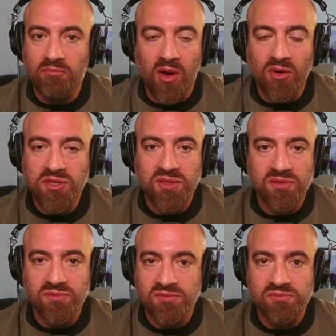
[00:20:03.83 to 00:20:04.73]

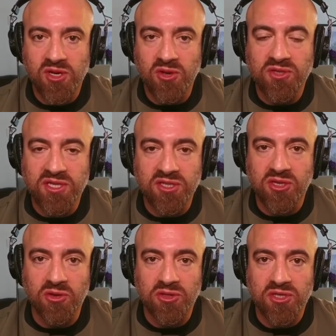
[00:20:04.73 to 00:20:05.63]
Most news
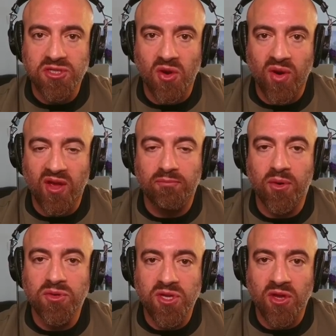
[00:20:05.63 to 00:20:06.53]
institutions don't
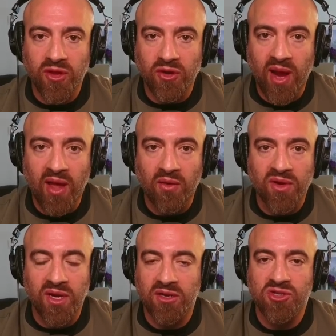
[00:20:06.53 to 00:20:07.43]
have boots on the
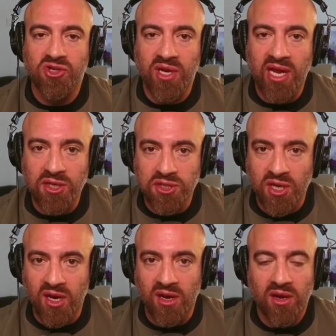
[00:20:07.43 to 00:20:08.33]
ground in
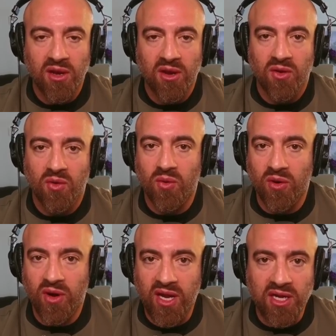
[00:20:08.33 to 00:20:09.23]
Tunisia
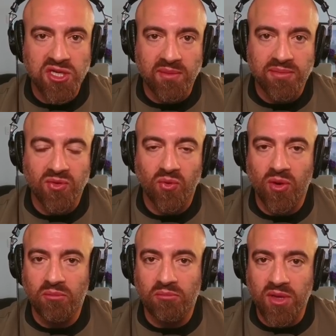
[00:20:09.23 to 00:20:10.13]
or Egypt
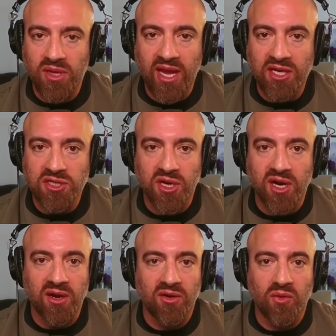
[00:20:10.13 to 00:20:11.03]
or
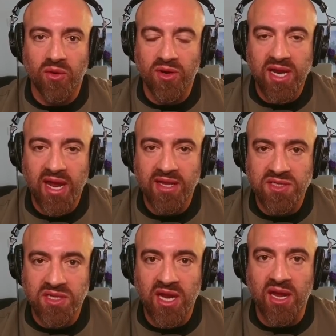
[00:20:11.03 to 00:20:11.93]
Malaysia or
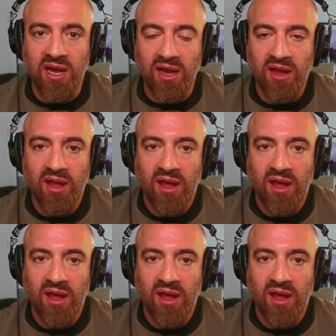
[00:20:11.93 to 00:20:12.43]
Tanzania.